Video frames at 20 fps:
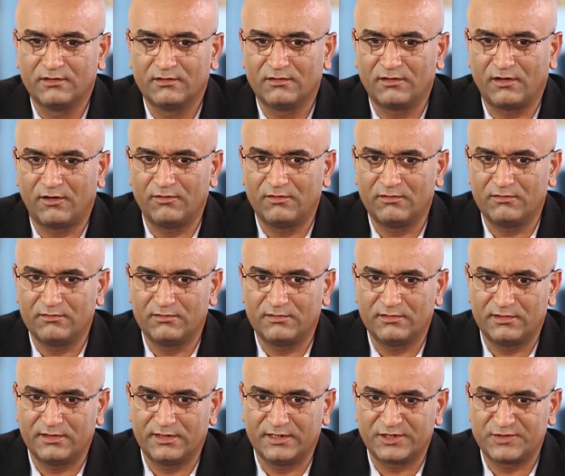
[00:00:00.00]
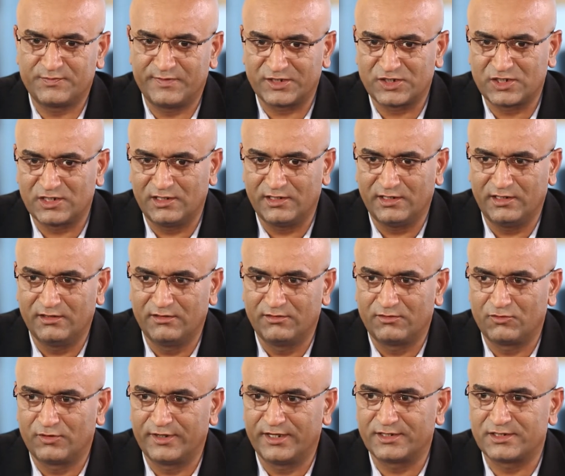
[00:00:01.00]
Now, especially
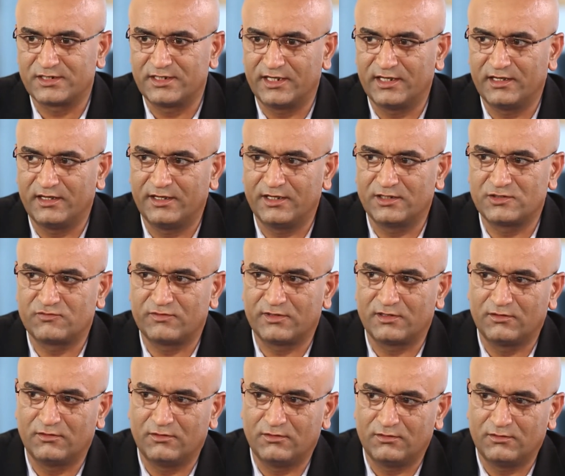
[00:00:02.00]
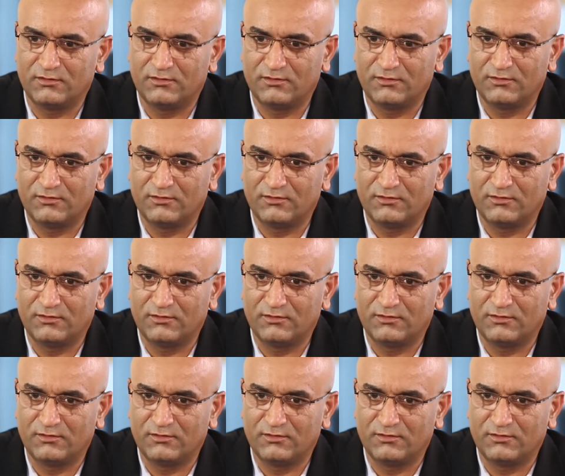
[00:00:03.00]
in today's day and age when,